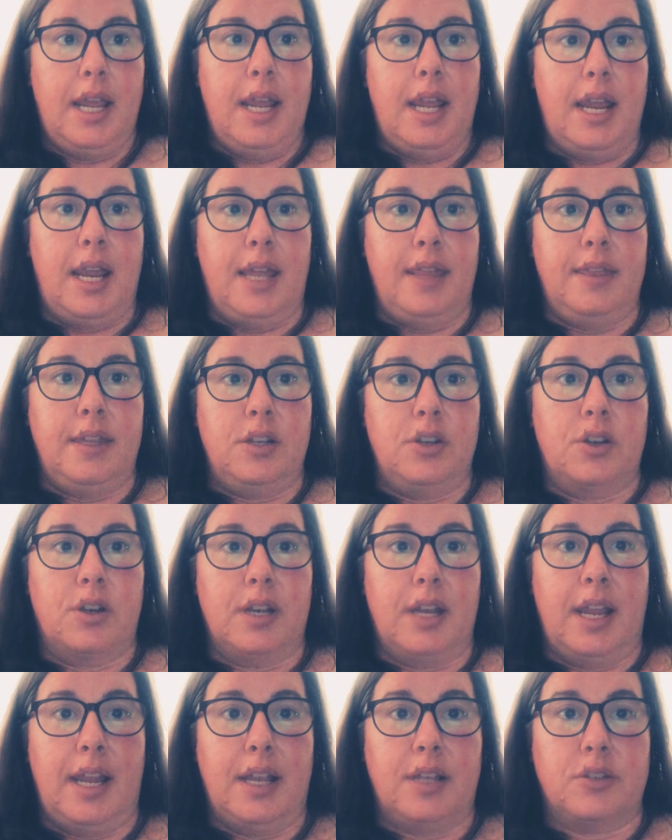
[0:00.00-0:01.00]
And then you're
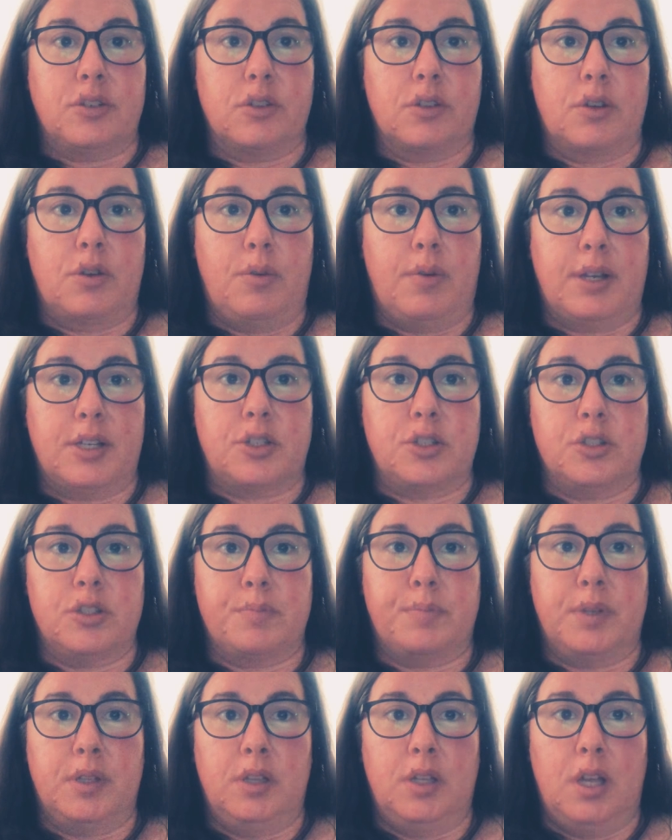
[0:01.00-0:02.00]
going to answer the questions
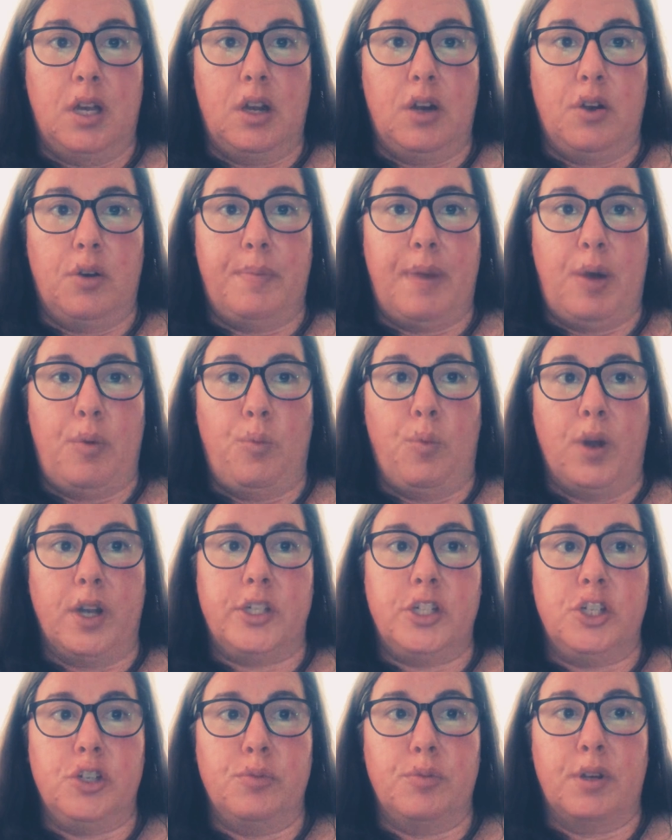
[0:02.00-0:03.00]
below about
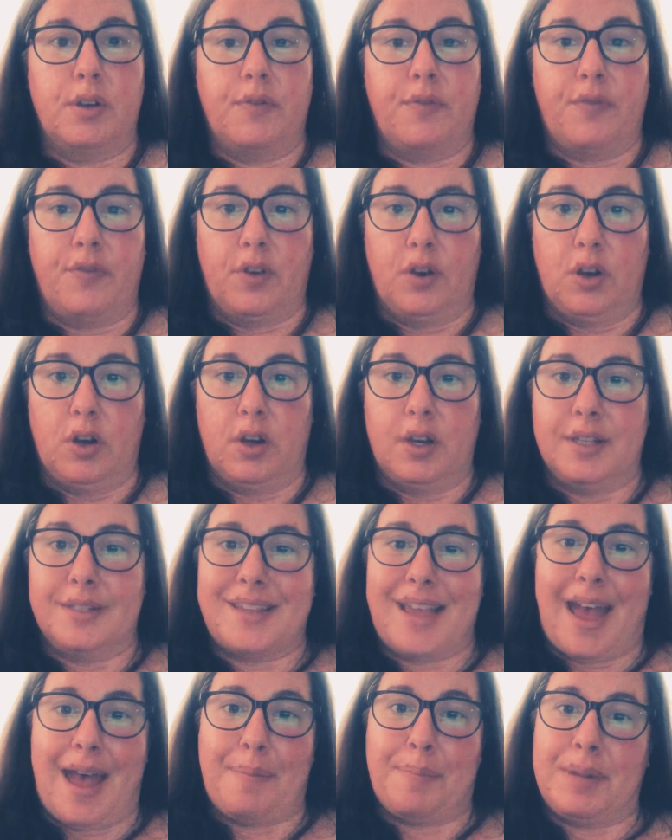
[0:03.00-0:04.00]
what you infer
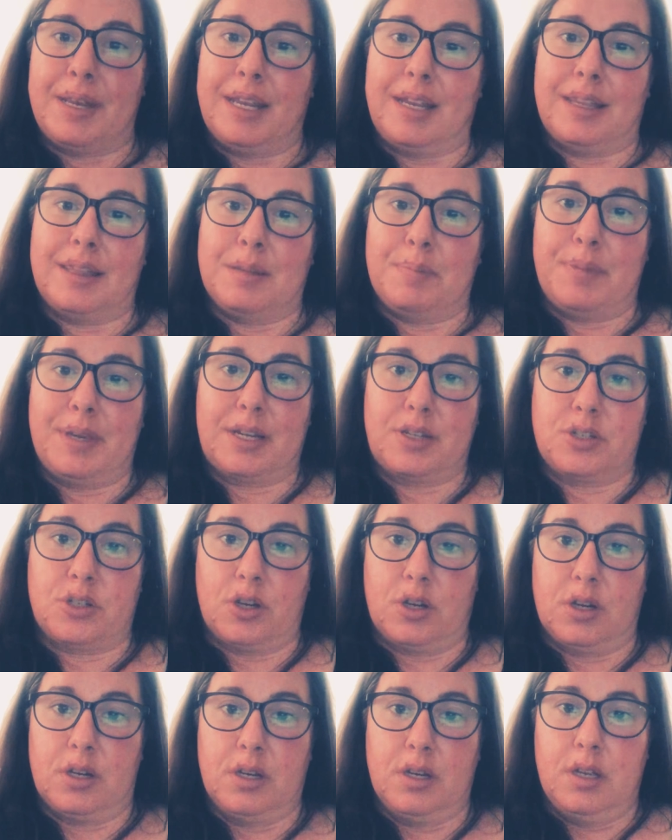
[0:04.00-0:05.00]
is happening in the
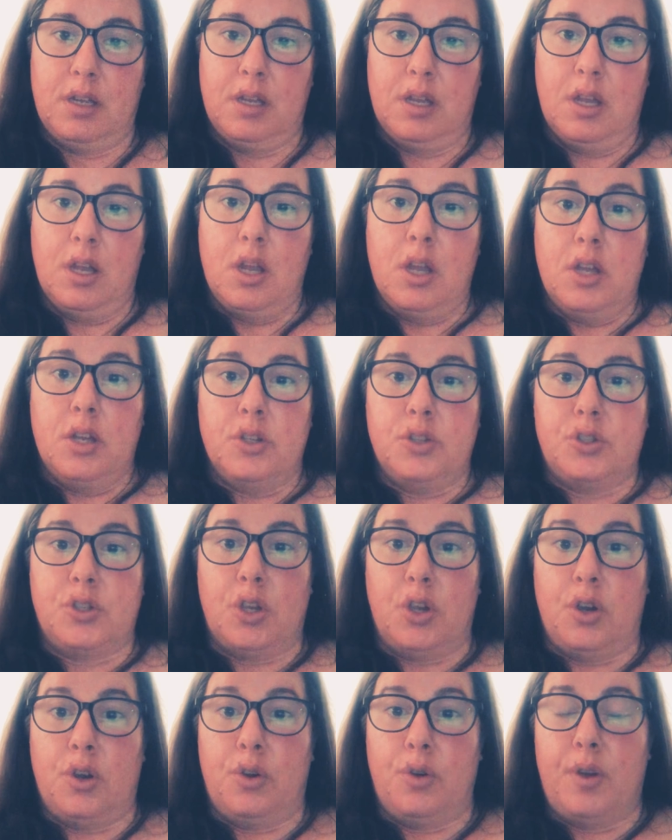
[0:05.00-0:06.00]
picture.
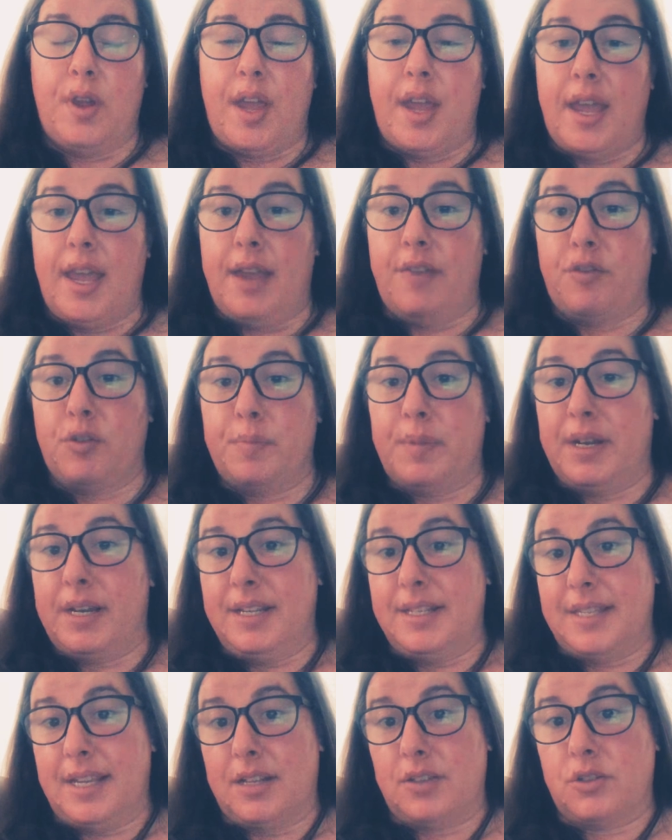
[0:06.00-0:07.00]
So
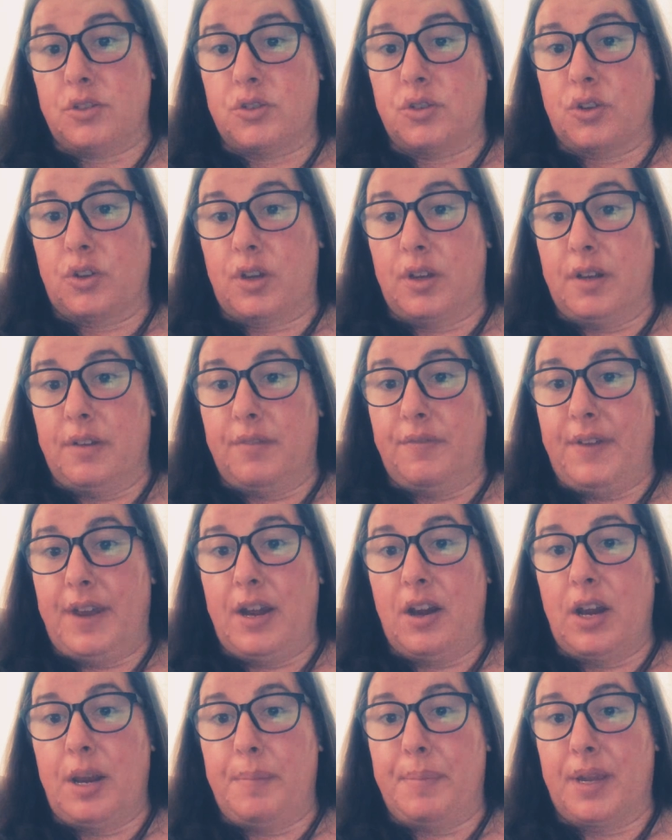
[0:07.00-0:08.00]
everybody's answers are going to
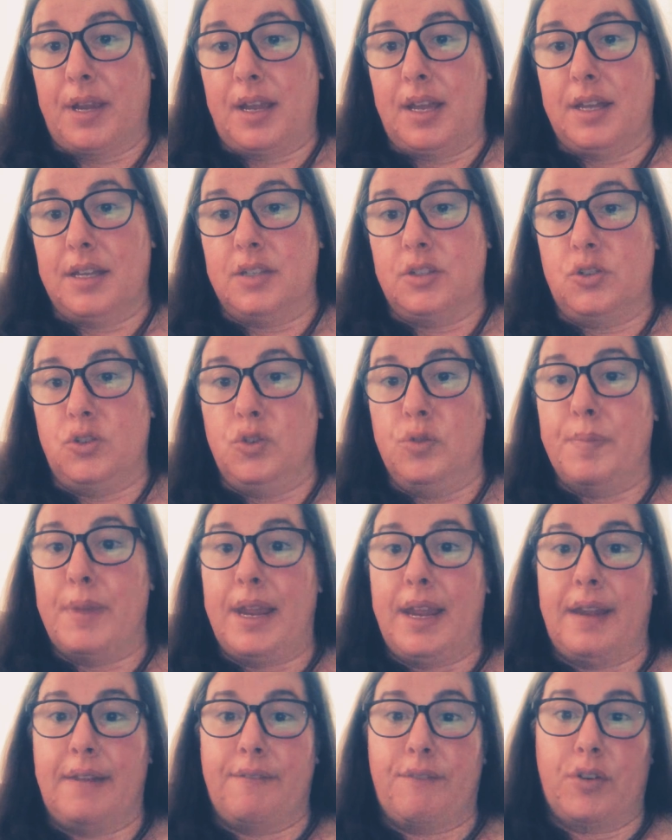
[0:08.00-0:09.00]
vary because you
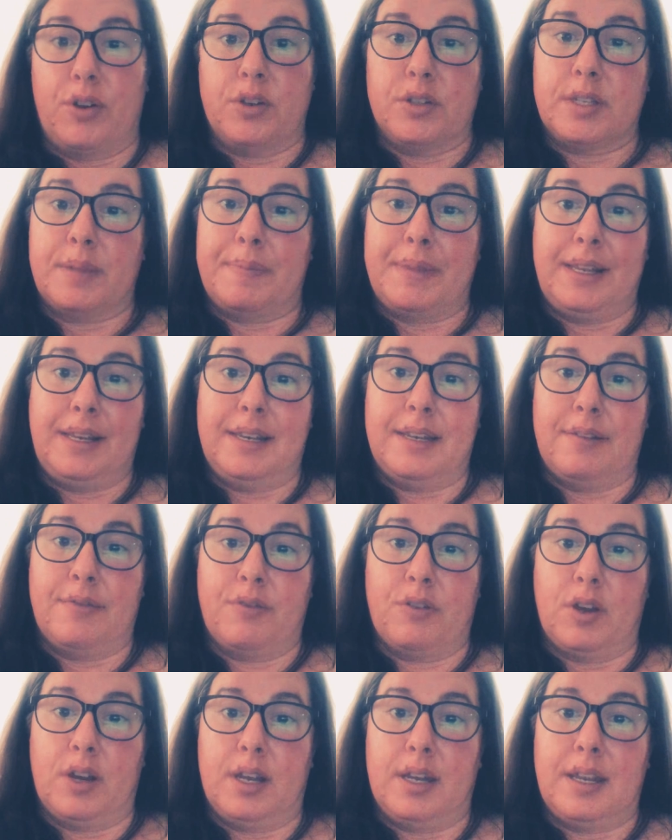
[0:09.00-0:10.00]
may infer something
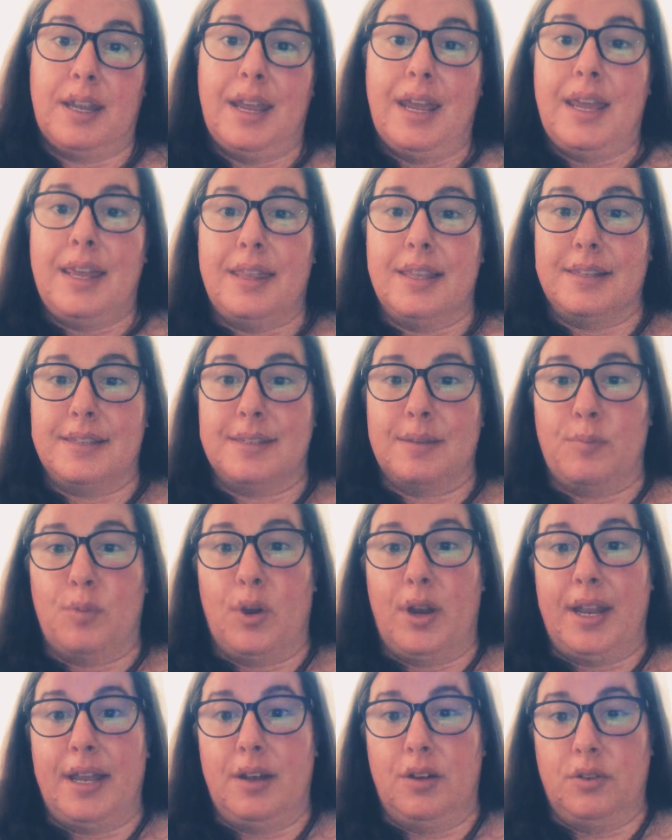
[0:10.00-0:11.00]
different than
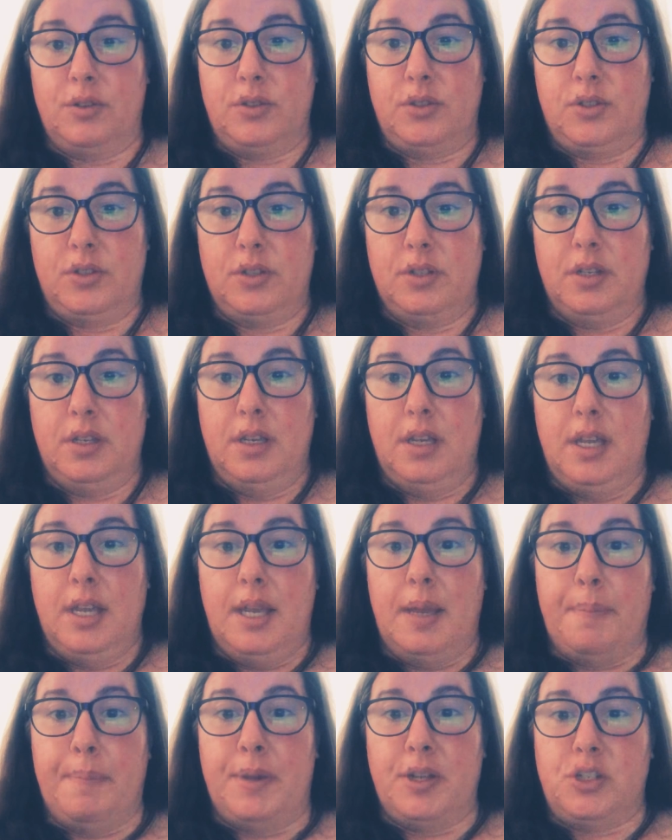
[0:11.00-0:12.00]
someone else.
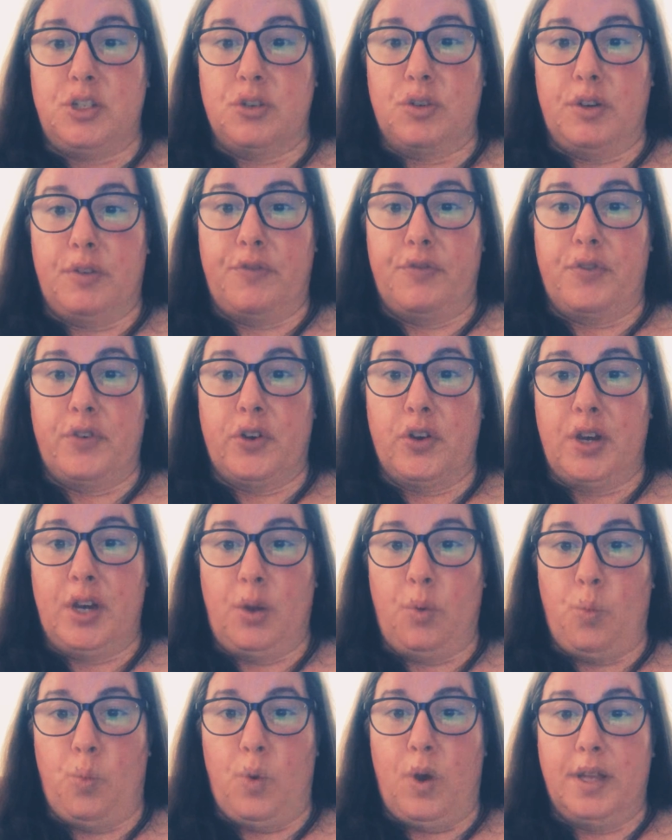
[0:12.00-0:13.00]
But you're
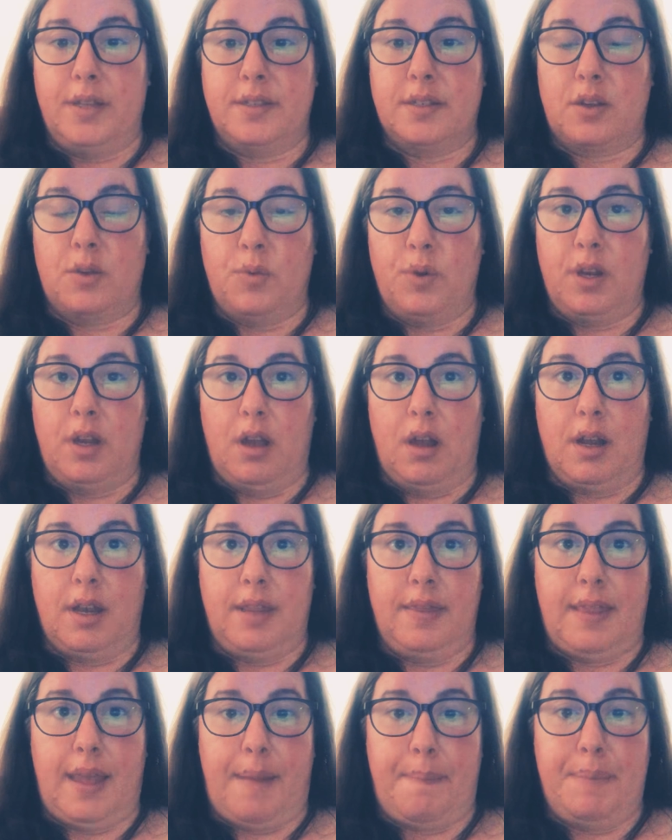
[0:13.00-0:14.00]
inferring what's going on
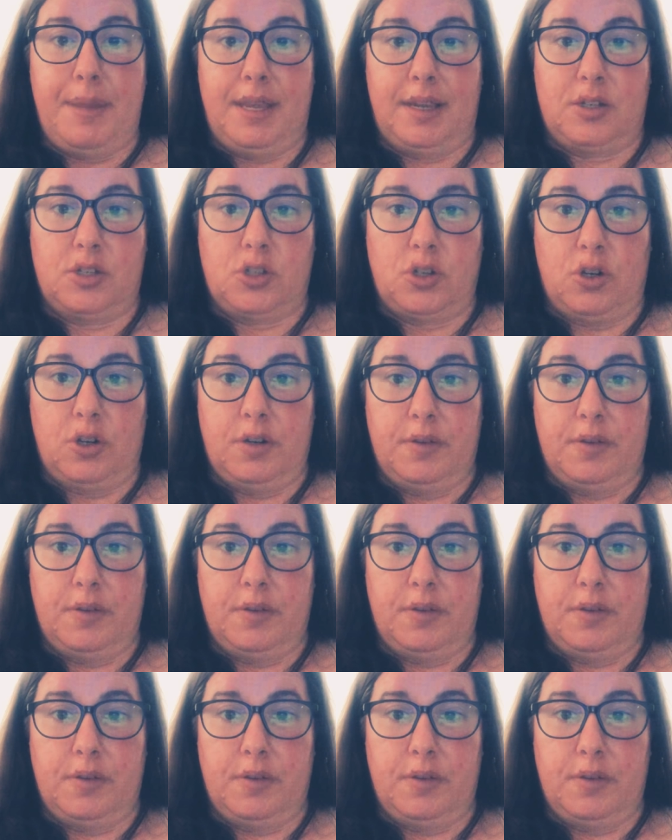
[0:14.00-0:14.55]
in that picture.